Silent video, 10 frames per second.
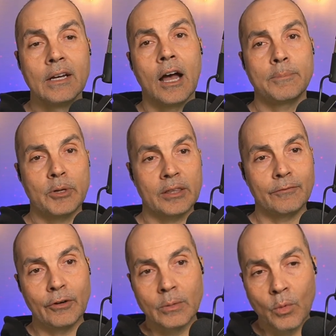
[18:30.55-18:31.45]
upgrade the
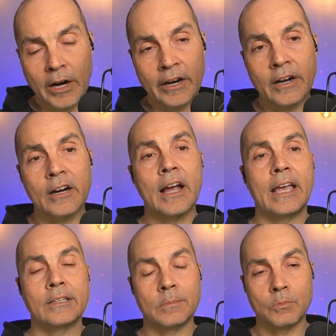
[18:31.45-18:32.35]
firmware
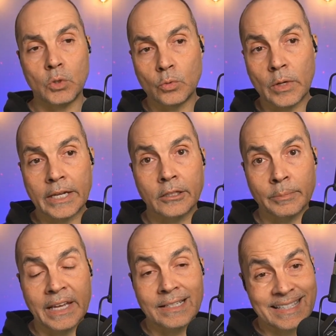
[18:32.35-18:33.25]
and do regular
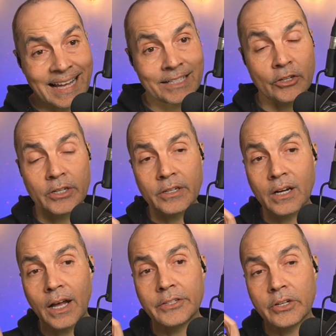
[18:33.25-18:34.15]
maintenance on your
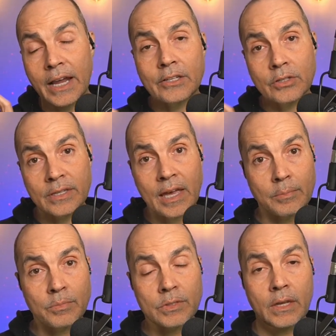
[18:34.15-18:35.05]

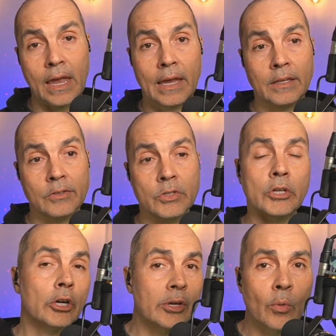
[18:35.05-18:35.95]
HSMs and
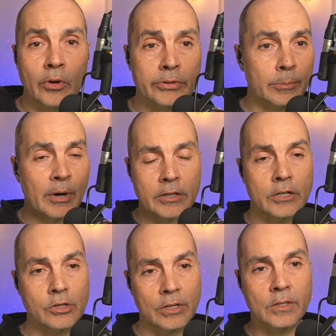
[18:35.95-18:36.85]
security worlds or
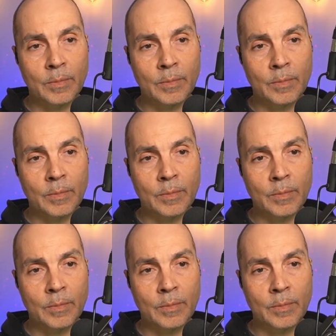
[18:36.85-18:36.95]
partitions,